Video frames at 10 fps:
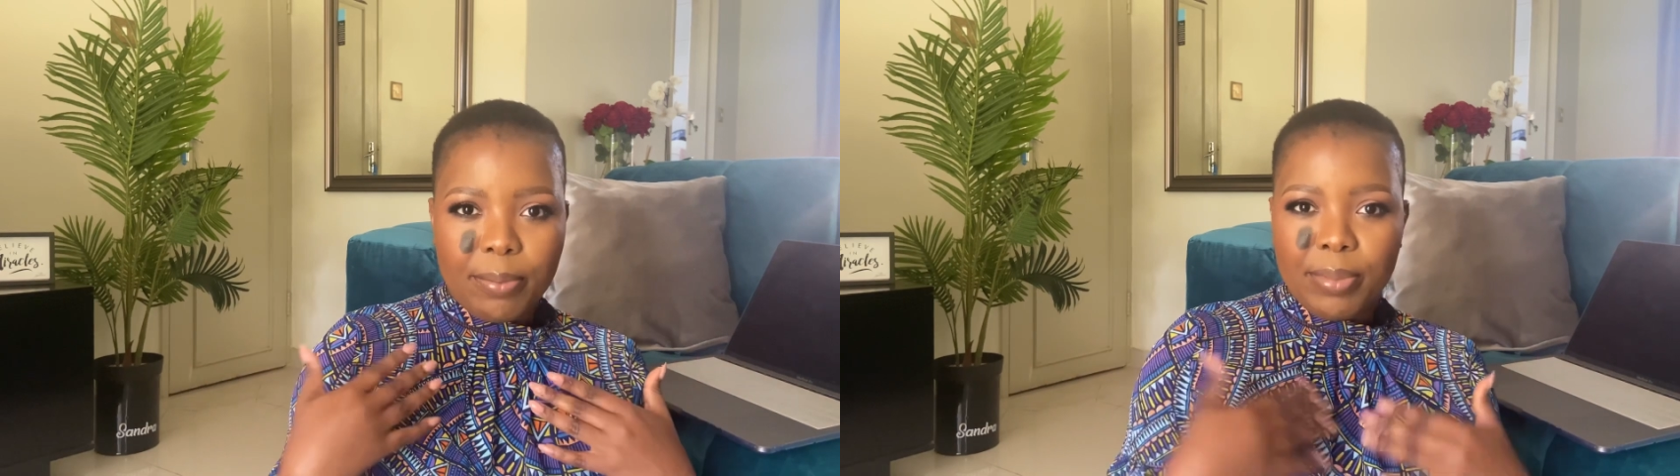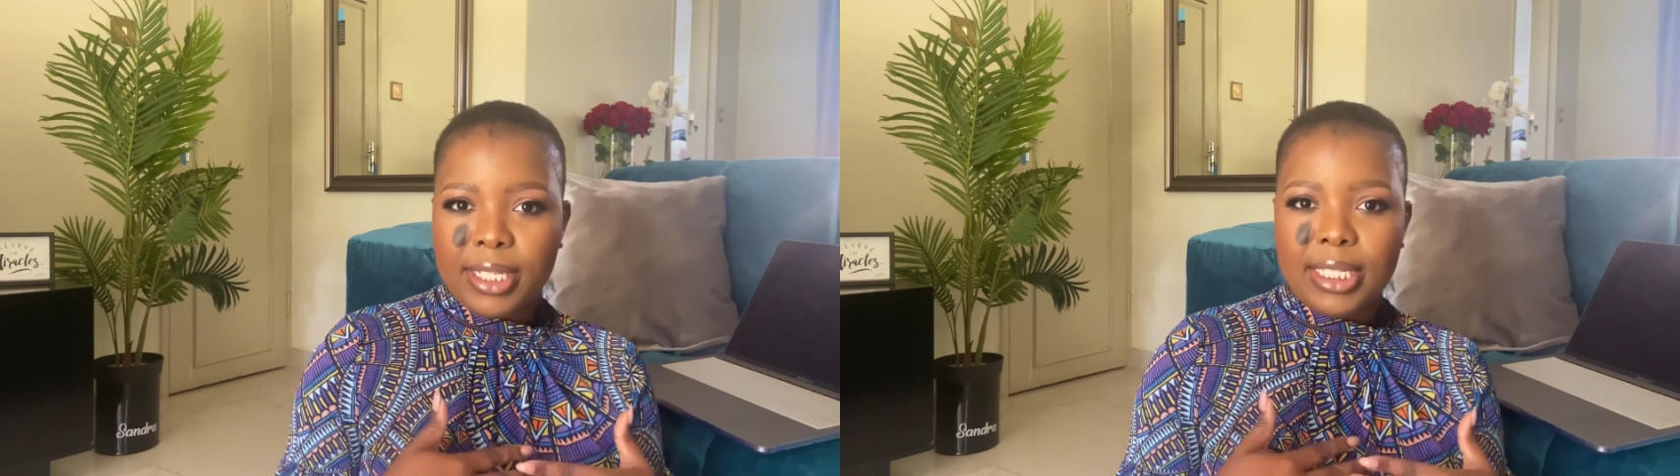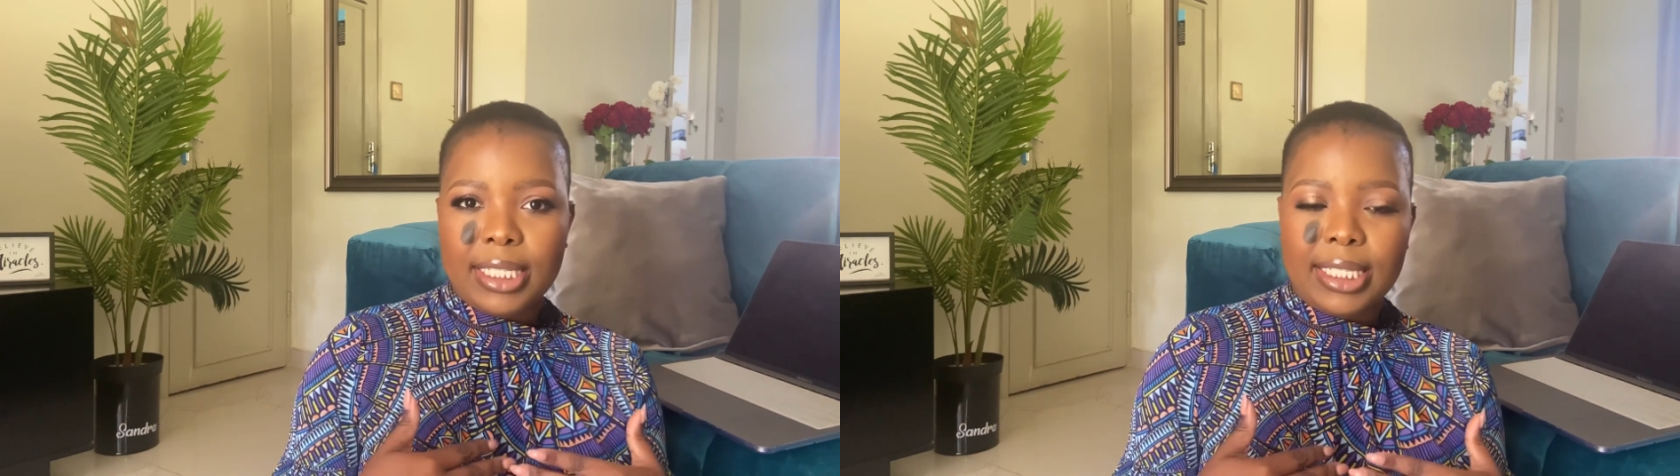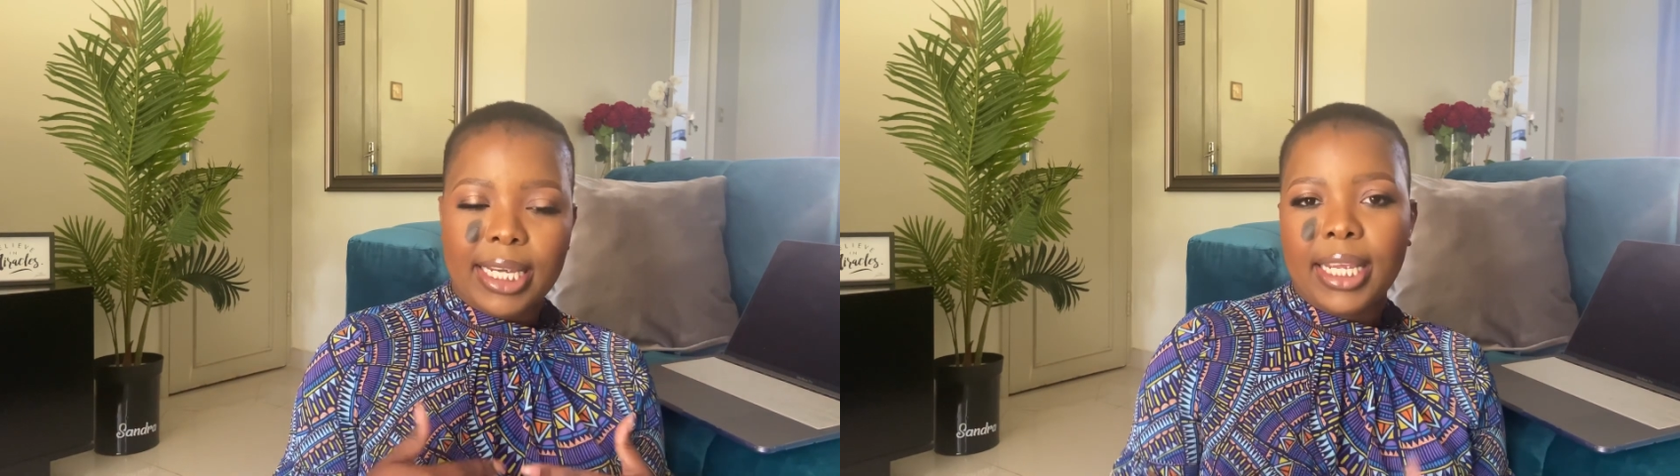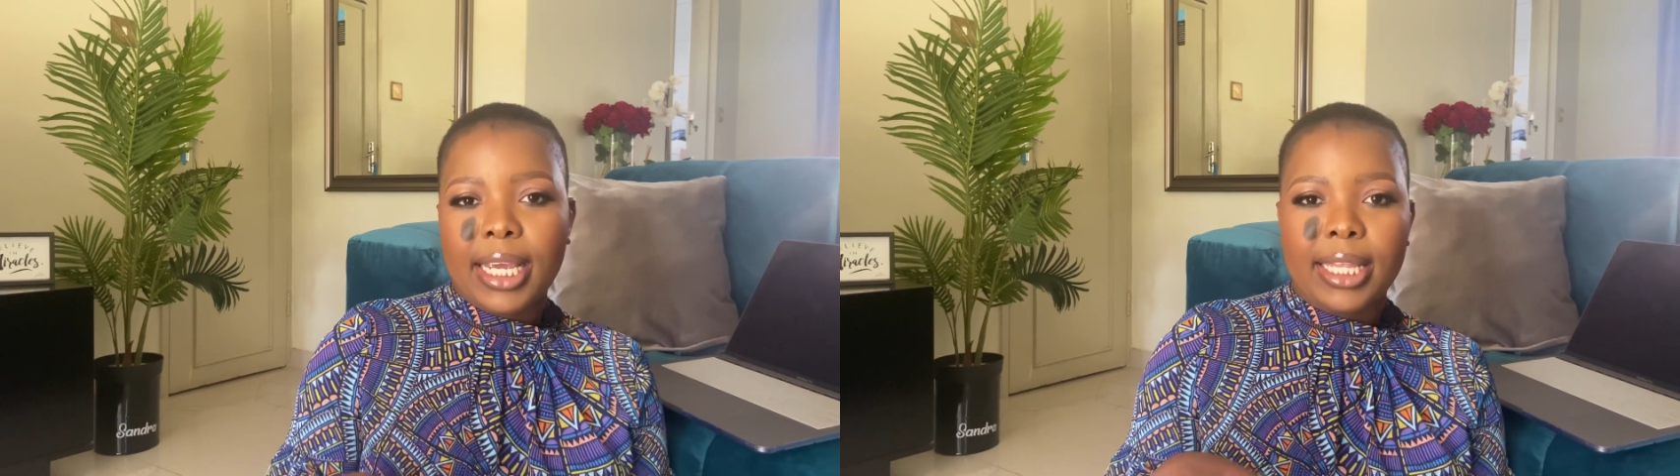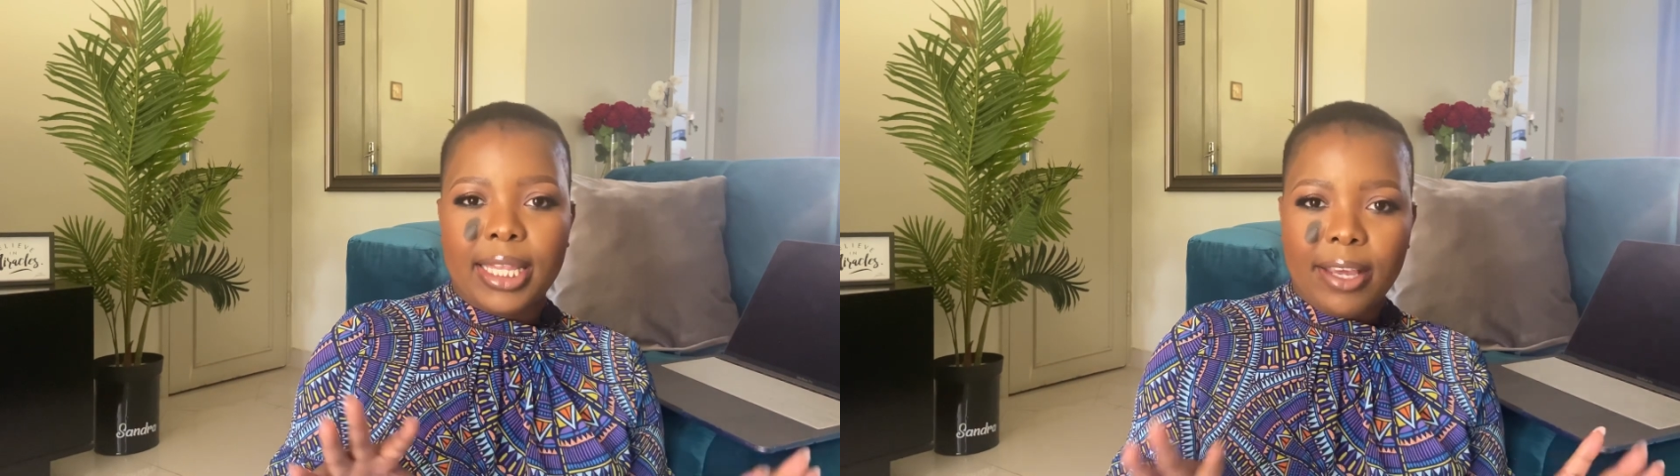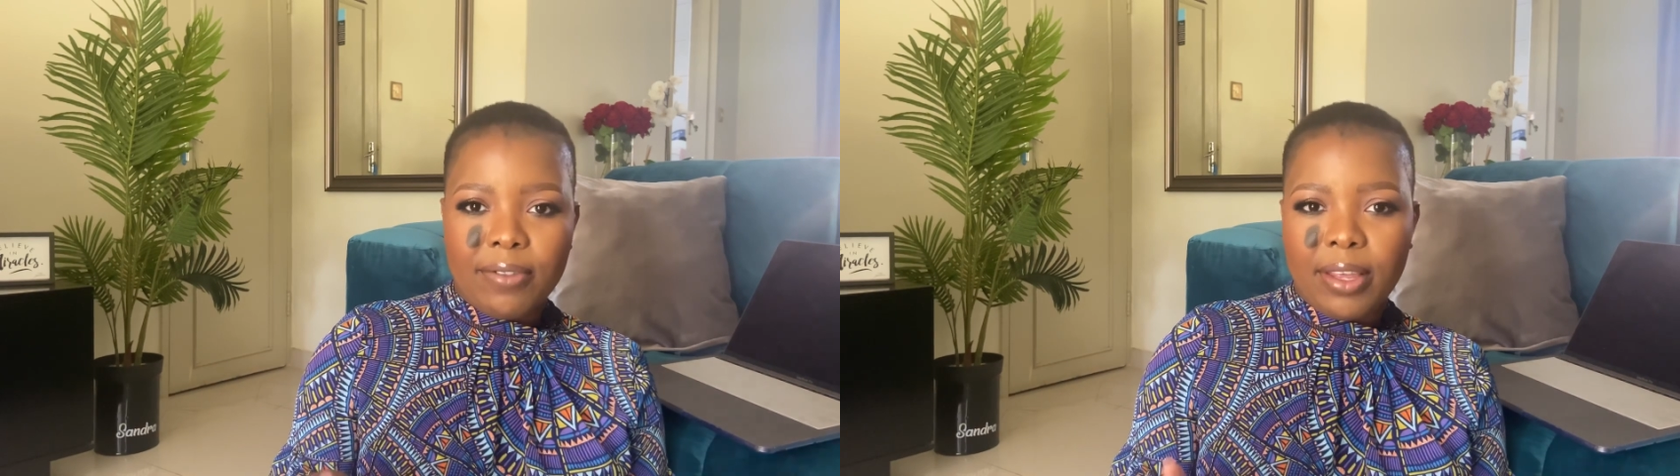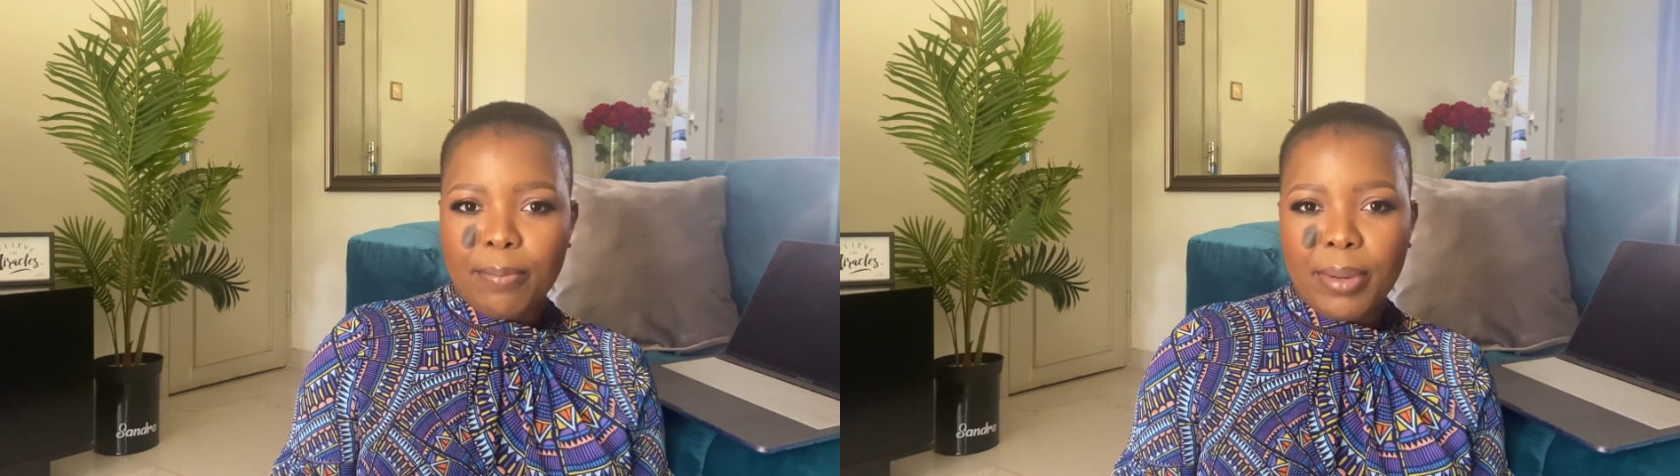pictures taken, they have
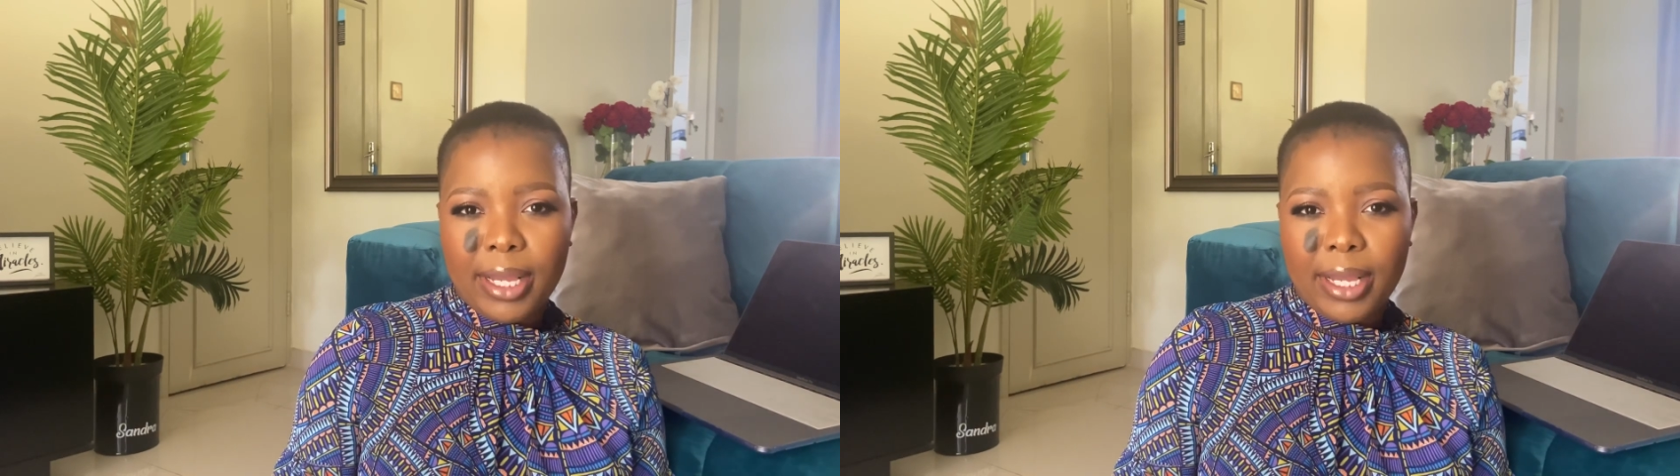their